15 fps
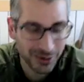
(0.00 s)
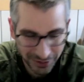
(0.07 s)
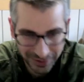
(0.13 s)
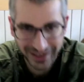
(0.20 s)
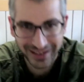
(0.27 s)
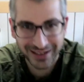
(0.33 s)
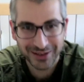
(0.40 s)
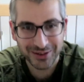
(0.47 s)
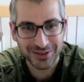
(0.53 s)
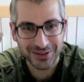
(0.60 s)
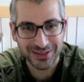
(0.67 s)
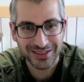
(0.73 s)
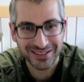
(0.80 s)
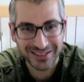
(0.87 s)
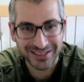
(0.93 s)
thank you.
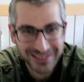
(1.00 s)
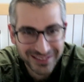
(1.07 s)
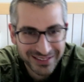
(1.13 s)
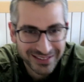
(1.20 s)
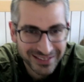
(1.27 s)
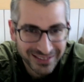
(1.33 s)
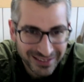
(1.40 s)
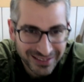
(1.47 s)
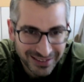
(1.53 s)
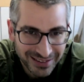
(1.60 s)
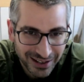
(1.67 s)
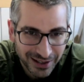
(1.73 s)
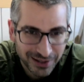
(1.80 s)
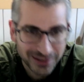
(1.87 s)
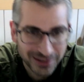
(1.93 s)

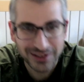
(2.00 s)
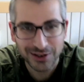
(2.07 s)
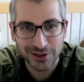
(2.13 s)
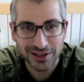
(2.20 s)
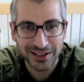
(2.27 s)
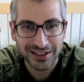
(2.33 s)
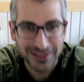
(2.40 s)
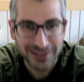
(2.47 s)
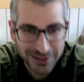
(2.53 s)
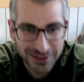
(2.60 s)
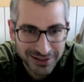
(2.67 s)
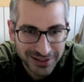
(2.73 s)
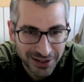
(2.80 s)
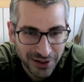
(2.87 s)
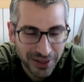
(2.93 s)
Oh, okay,
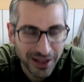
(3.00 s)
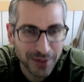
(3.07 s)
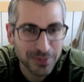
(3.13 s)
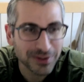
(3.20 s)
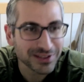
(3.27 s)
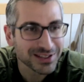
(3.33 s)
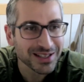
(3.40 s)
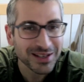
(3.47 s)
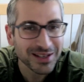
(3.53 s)
so it happens.